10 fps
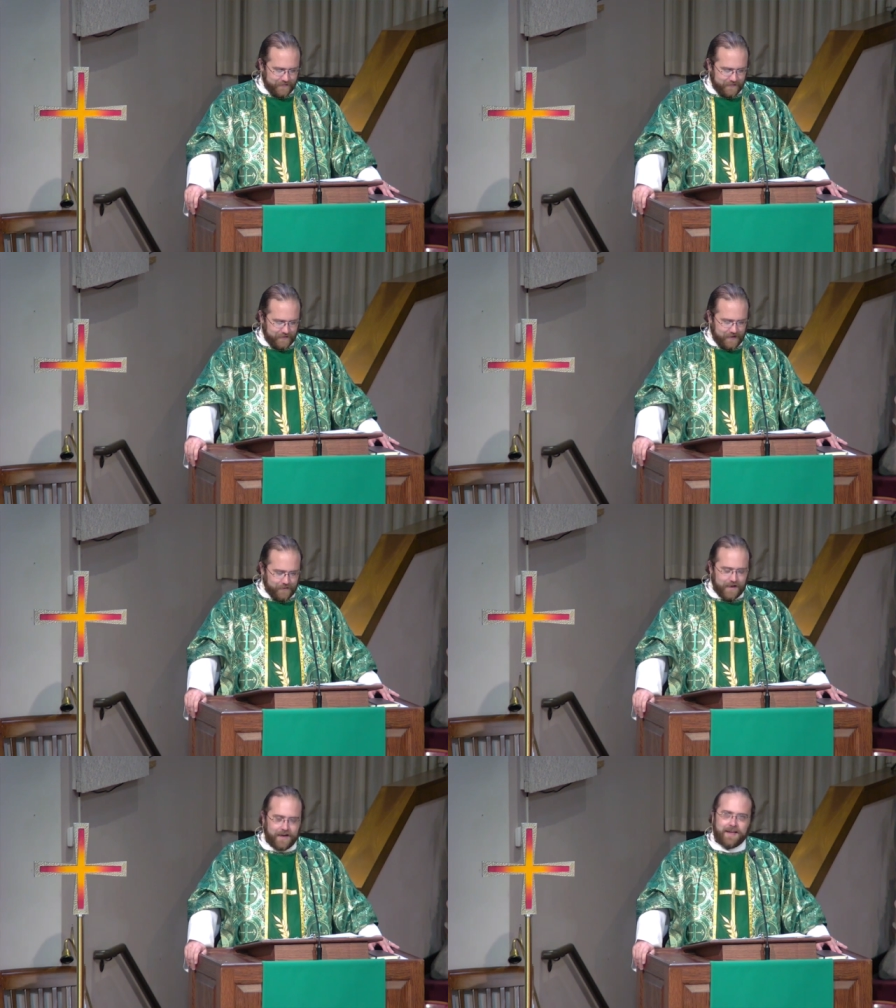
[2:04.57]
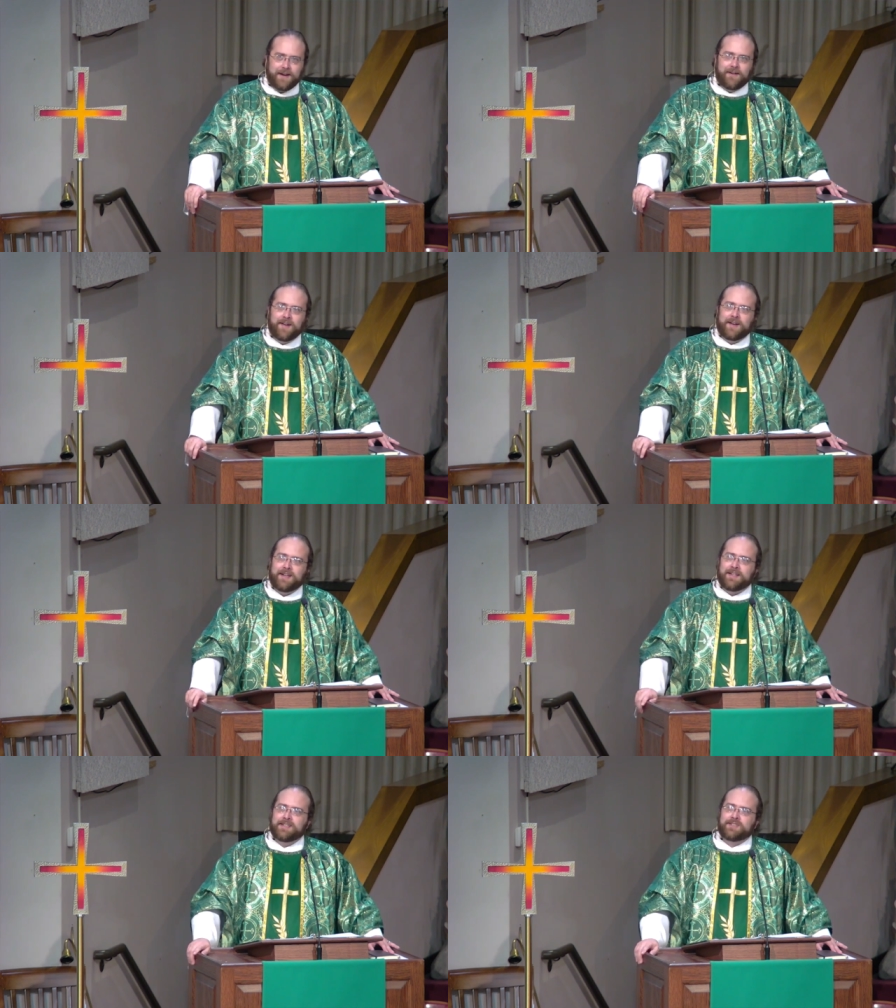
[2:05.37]
The other way to hear it
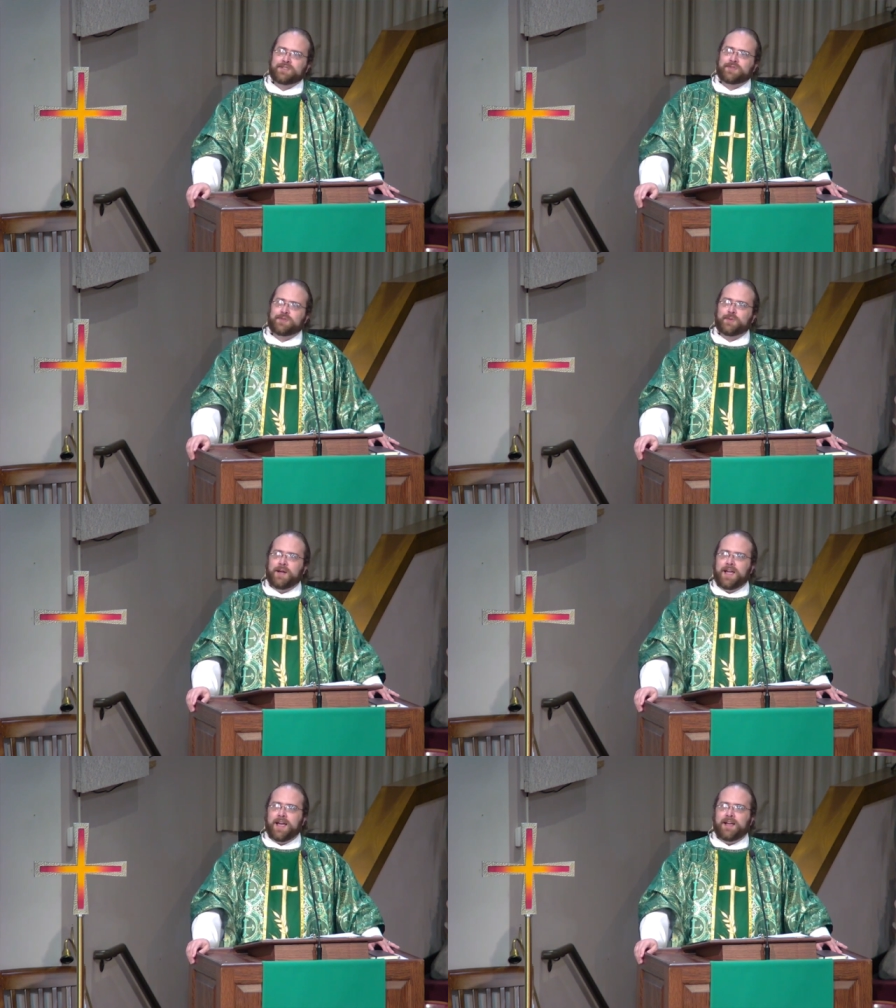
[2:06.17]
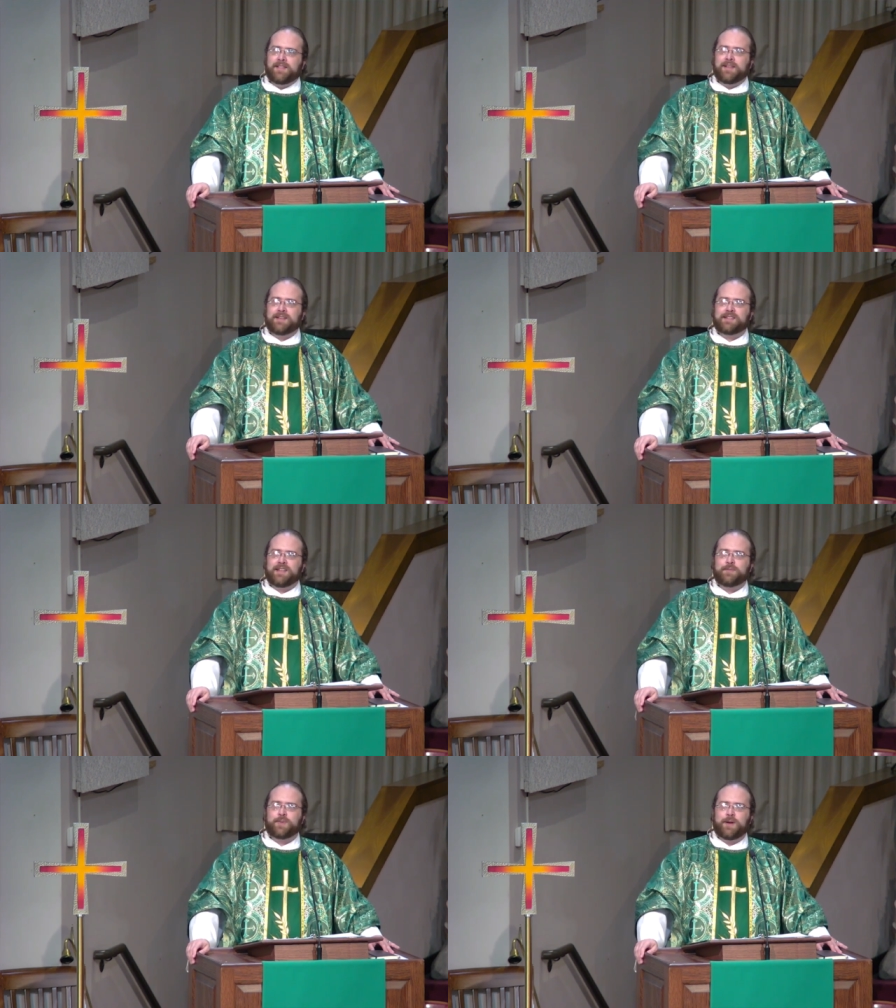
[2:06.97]
is the way I think
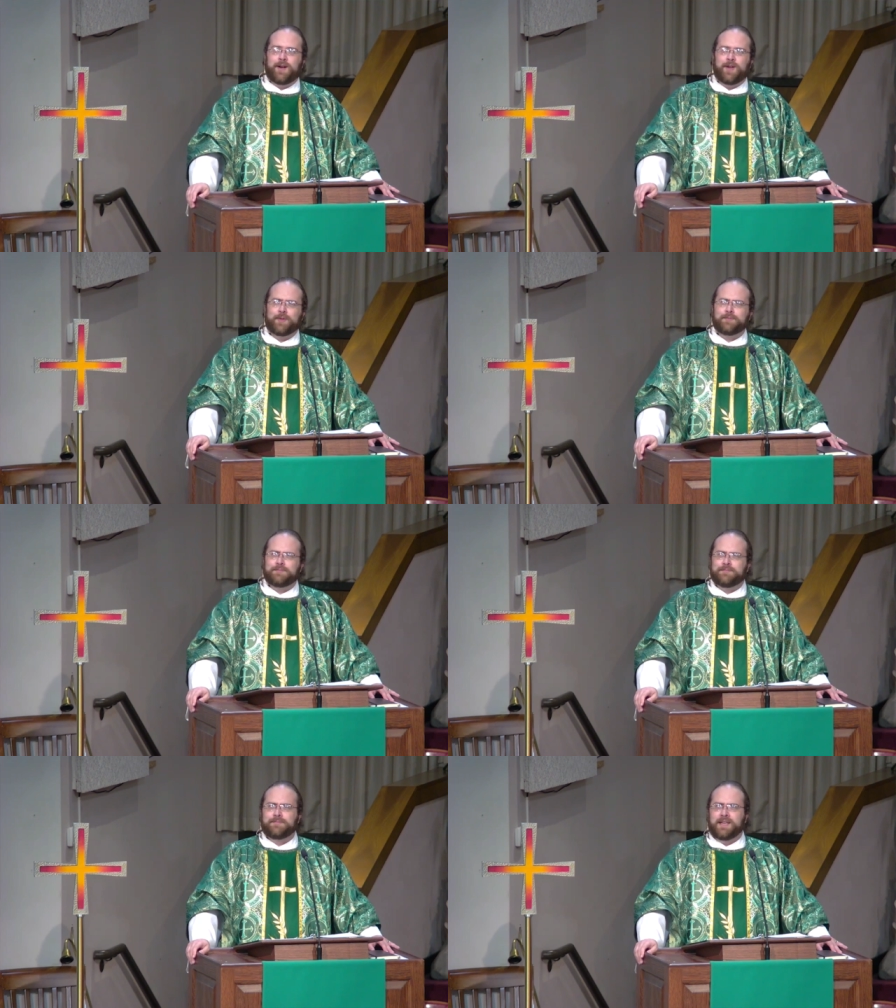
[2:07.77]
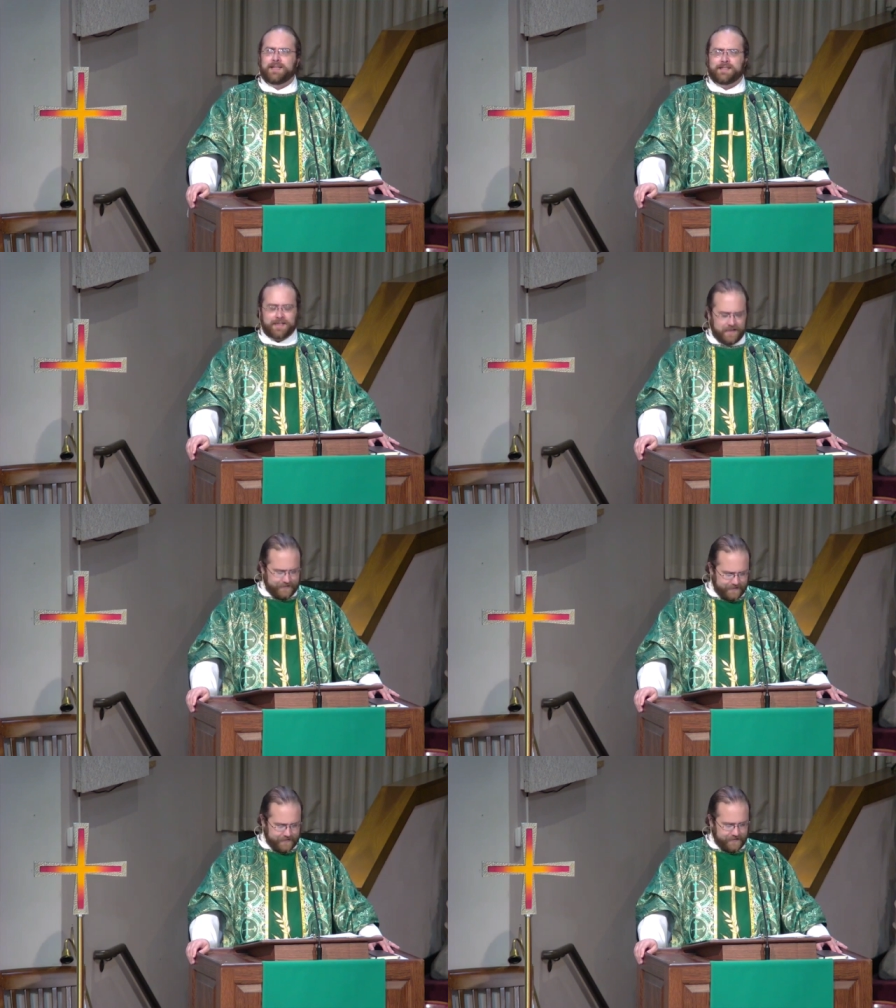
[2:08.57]
St. Paul means
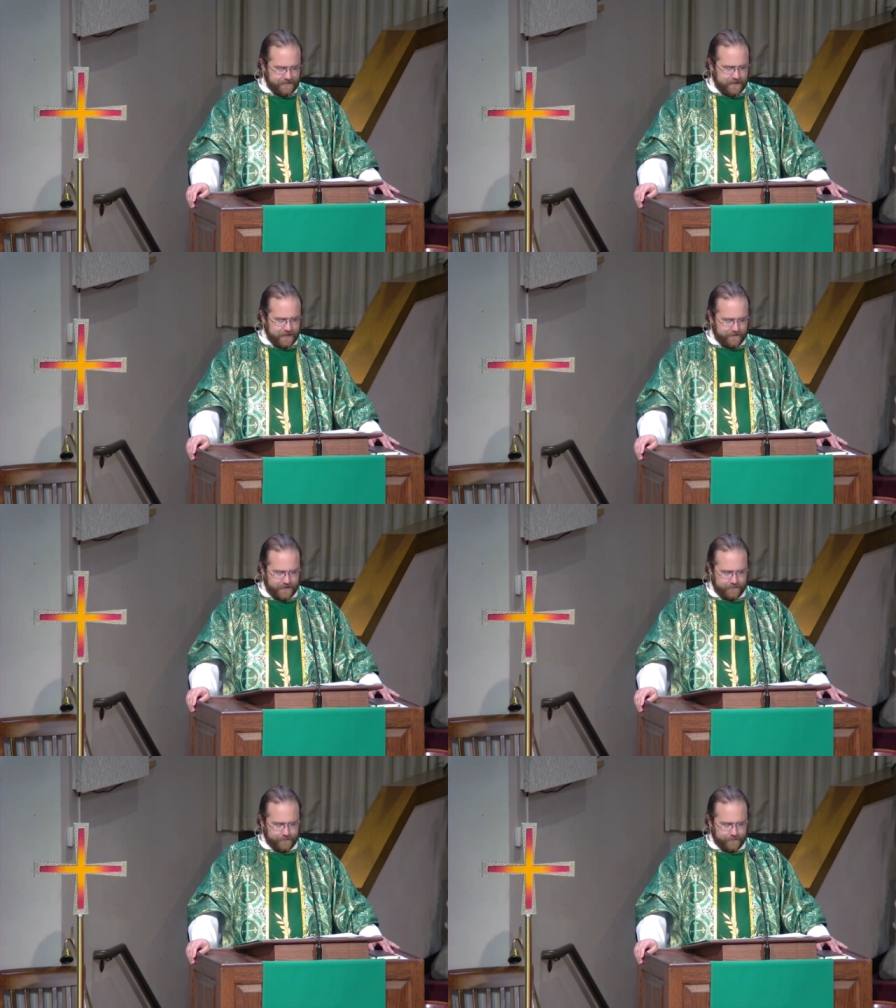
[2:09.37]
us to hear it.